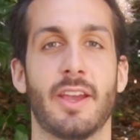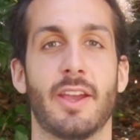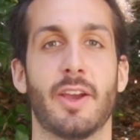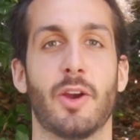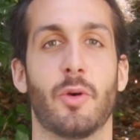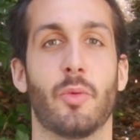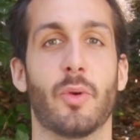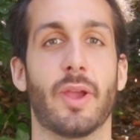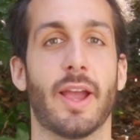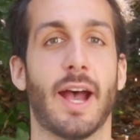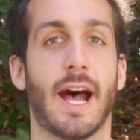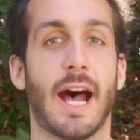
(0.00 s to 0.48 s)

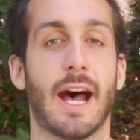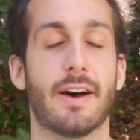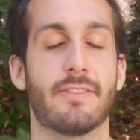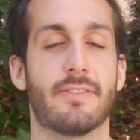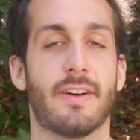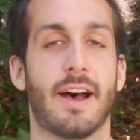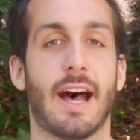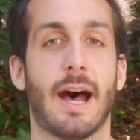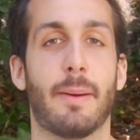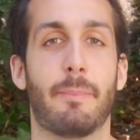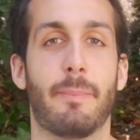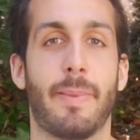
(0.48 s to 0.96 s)
we have
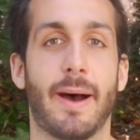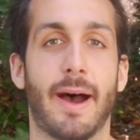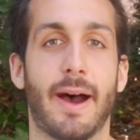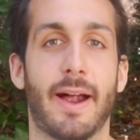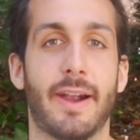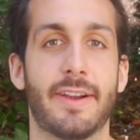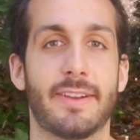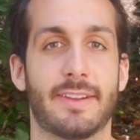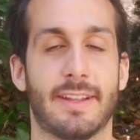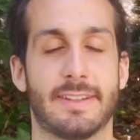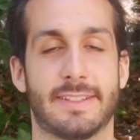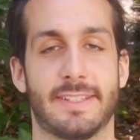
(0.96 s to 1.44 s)
a
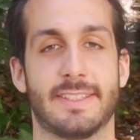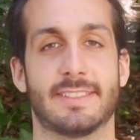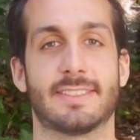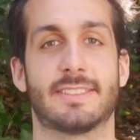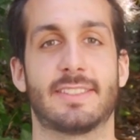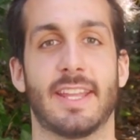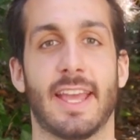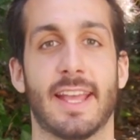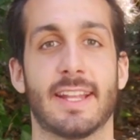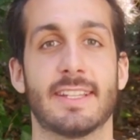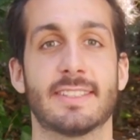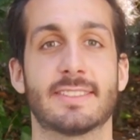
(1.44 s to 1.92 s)
part that is
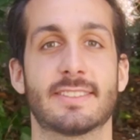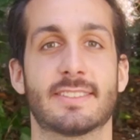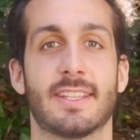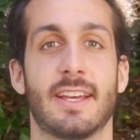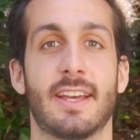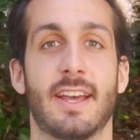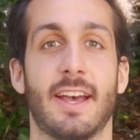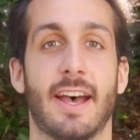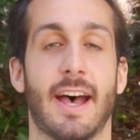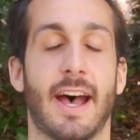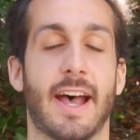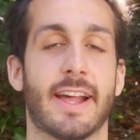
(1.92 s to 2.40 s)
tense
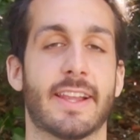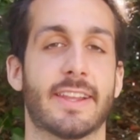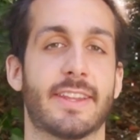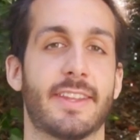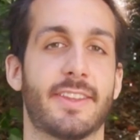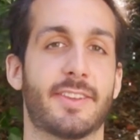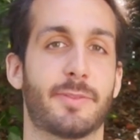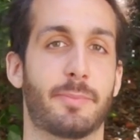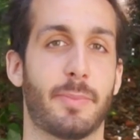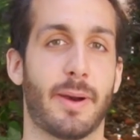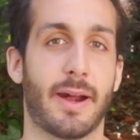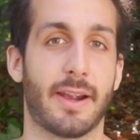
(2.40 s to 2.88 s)
and
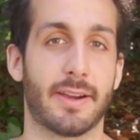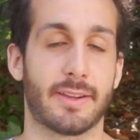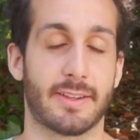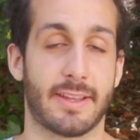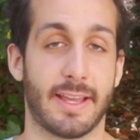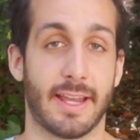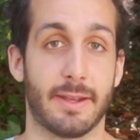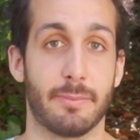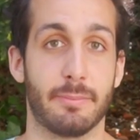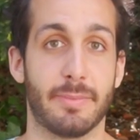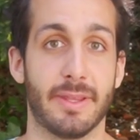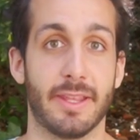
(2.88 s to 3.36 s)
this part
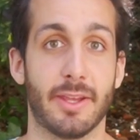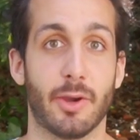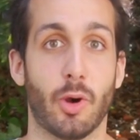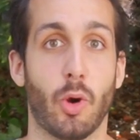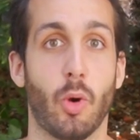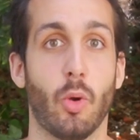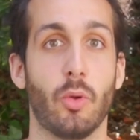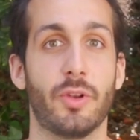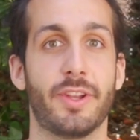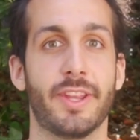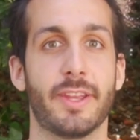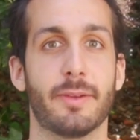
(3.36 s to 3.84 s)
can be
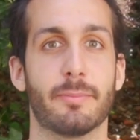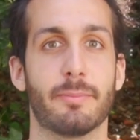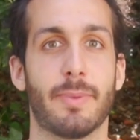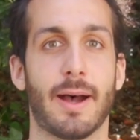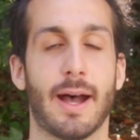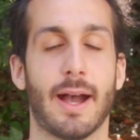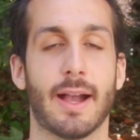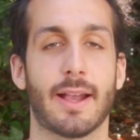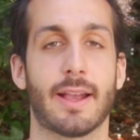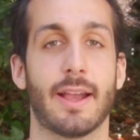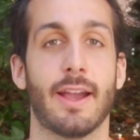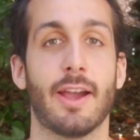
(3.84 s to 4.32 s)
holding
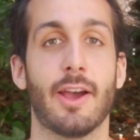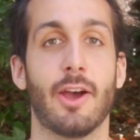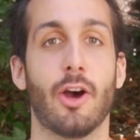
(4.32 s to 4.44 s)
back